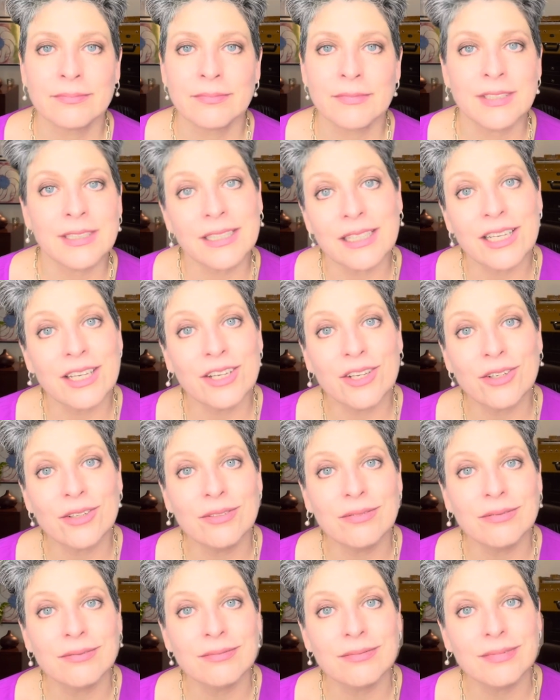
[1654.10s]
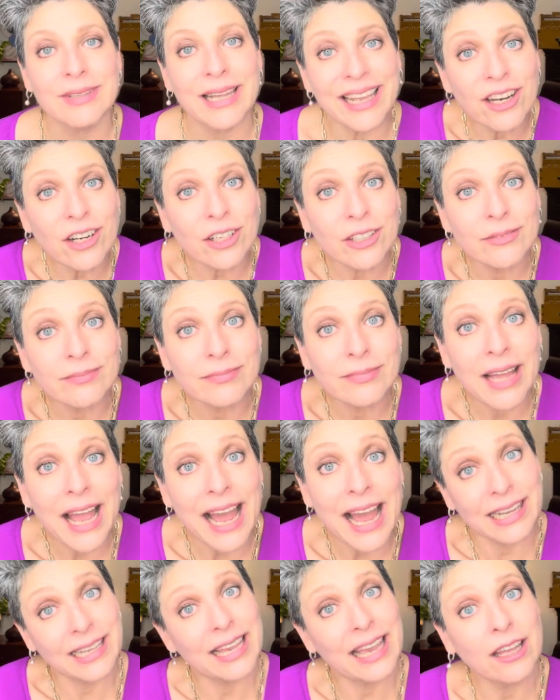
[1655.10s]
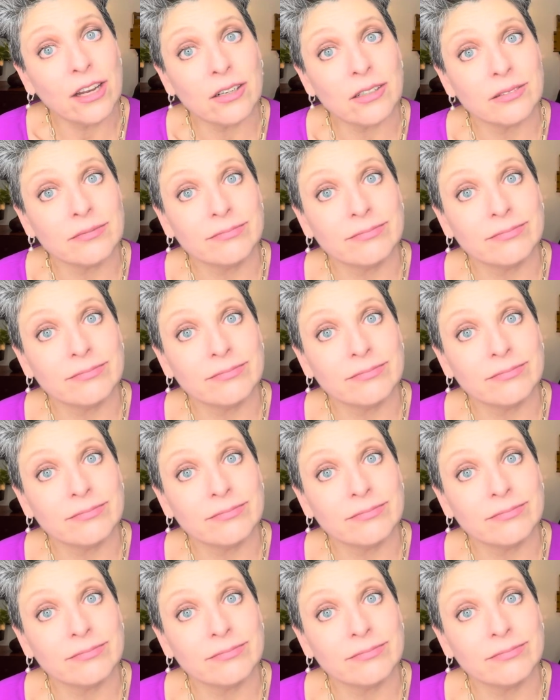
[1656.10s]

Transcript: see you later, alligator.